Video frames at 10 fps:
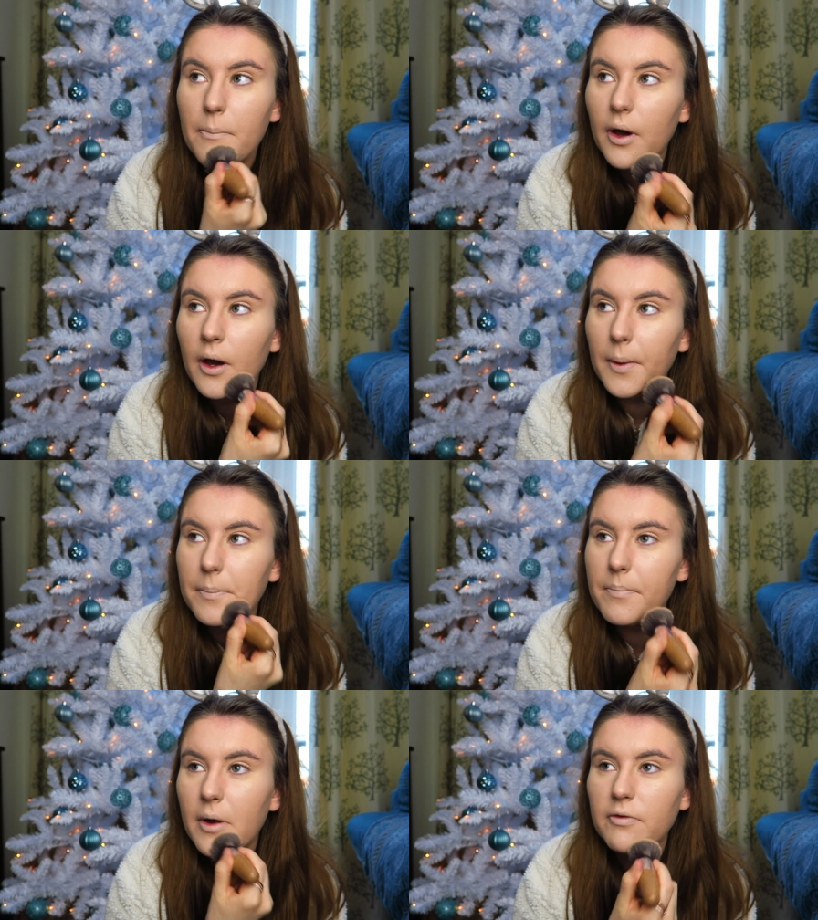
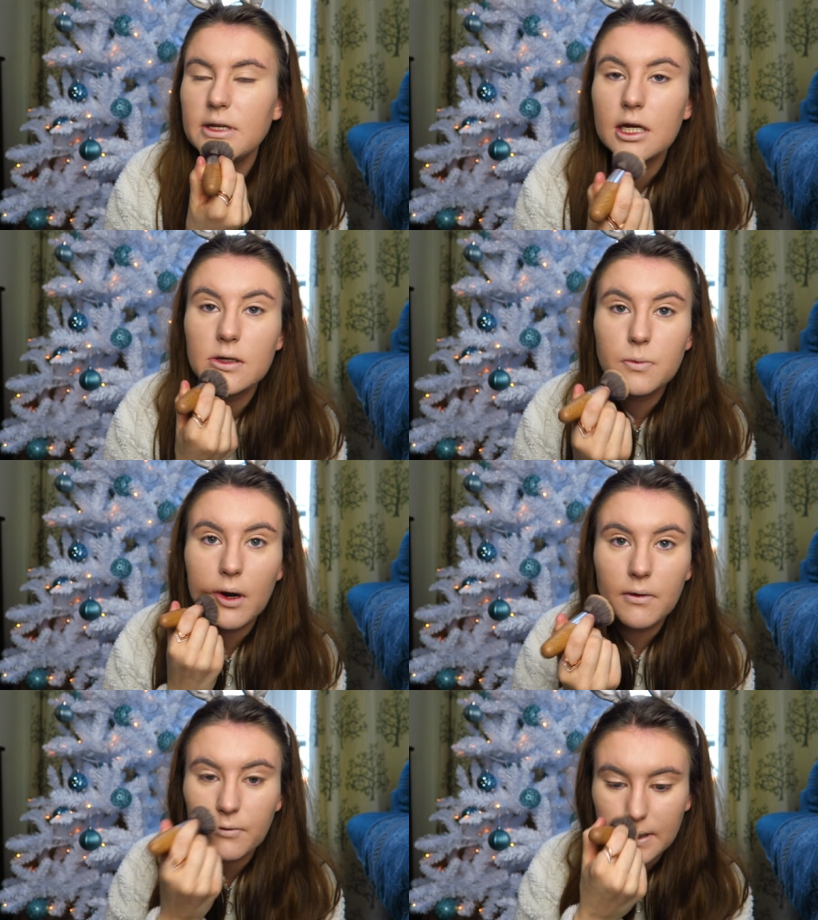but my videos
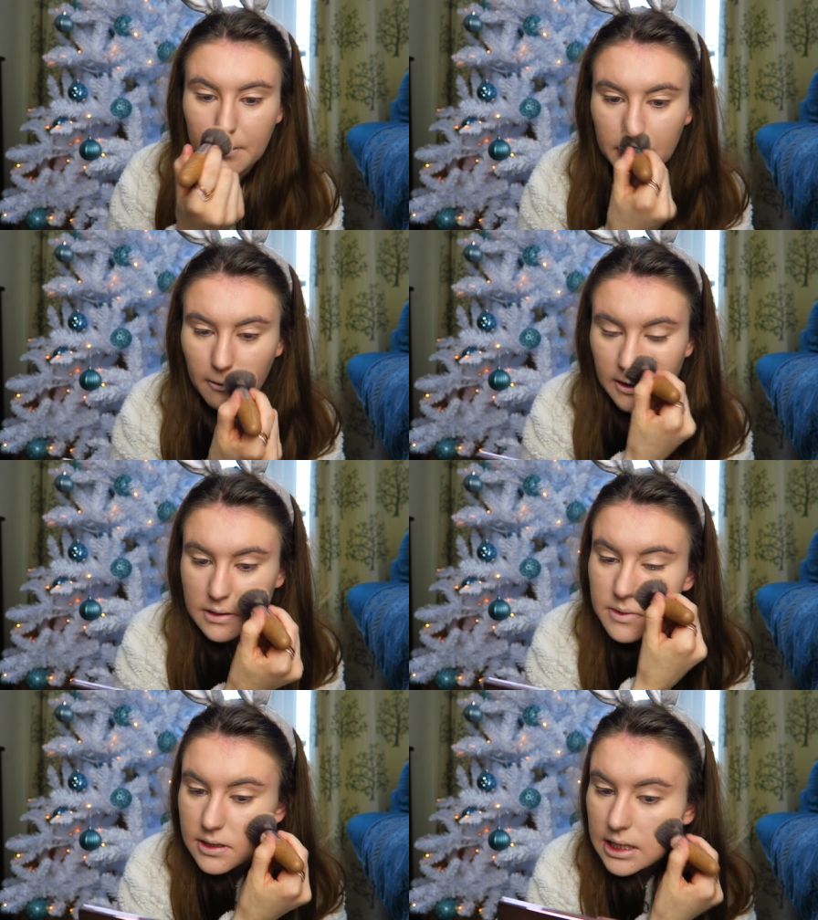won't really be
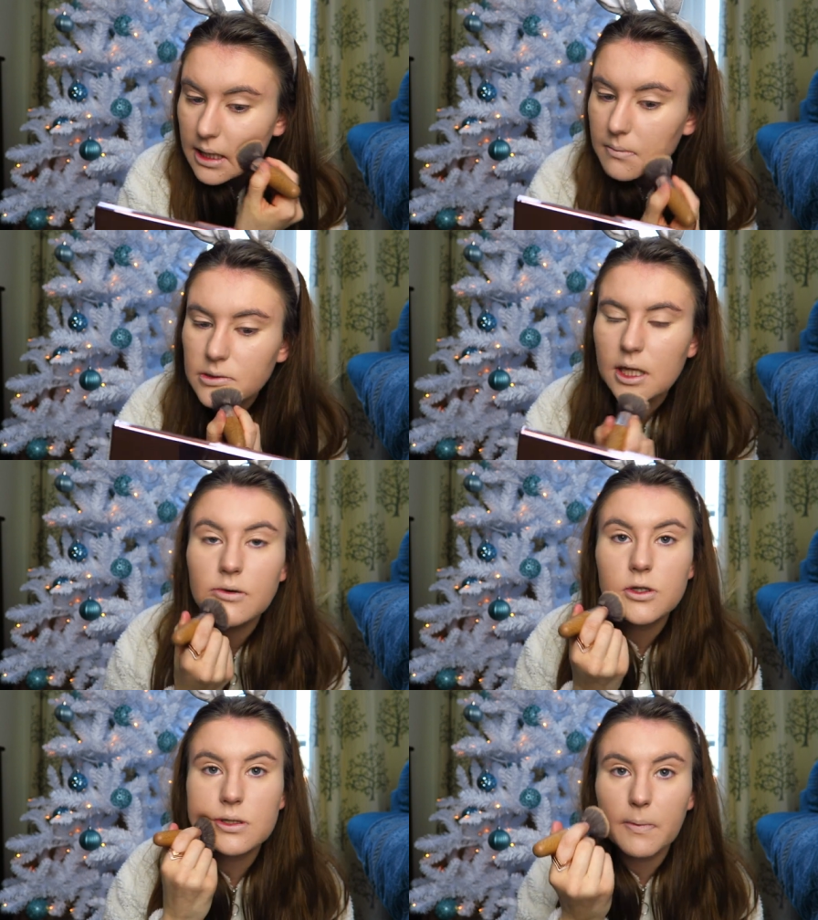Christmas themed.
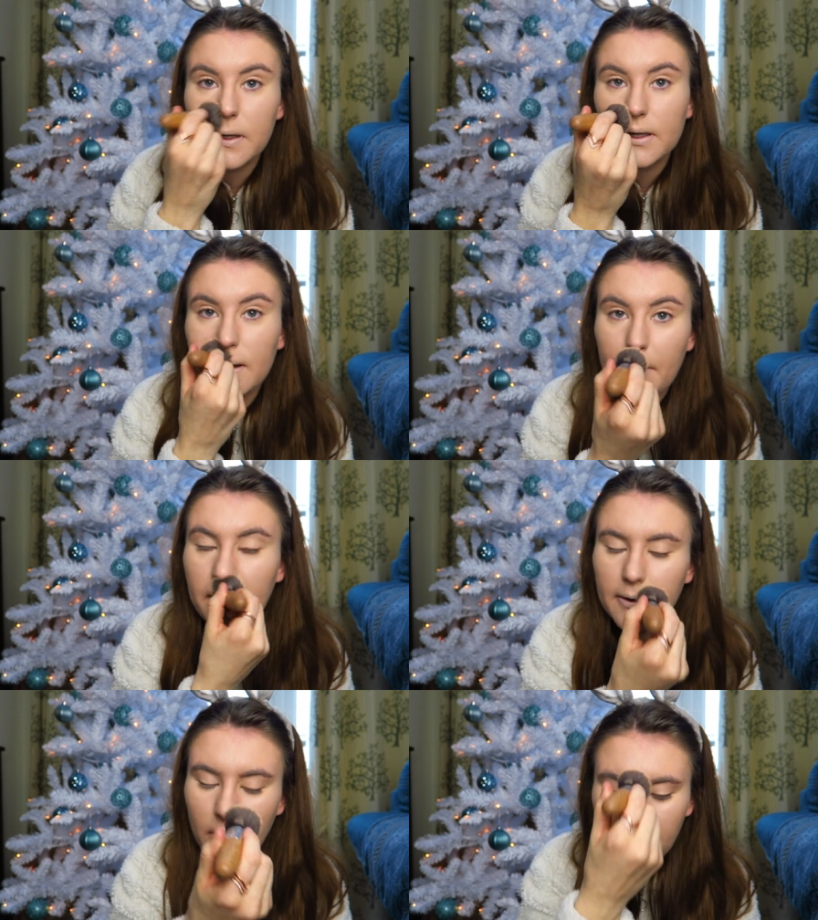They'll just be, you know,
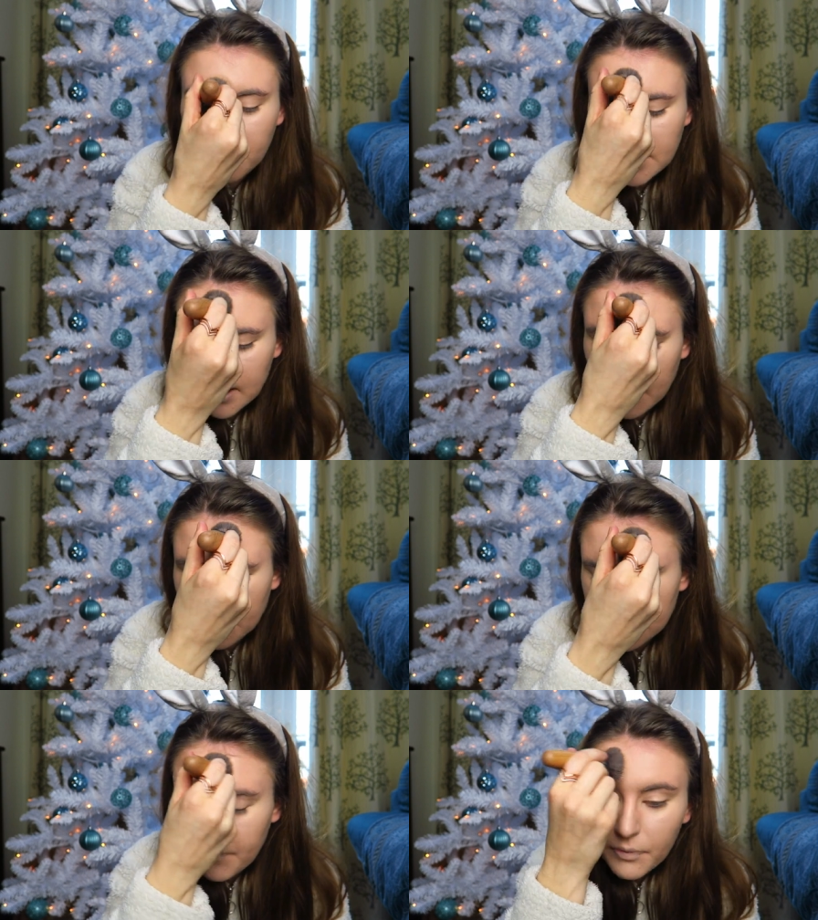my normal
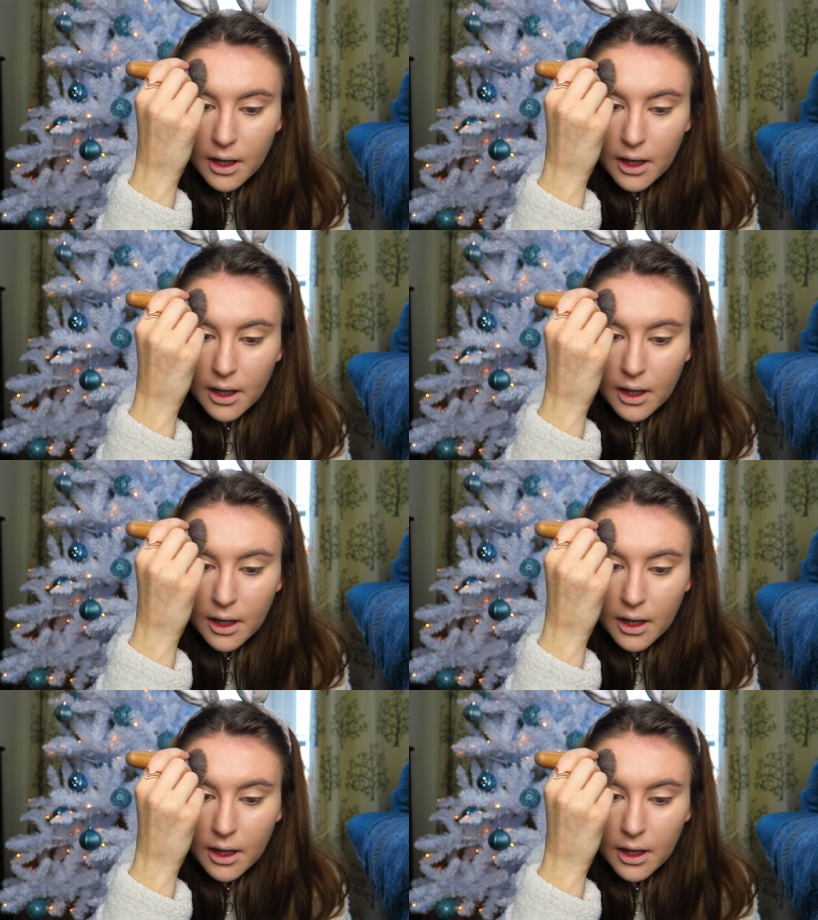videos.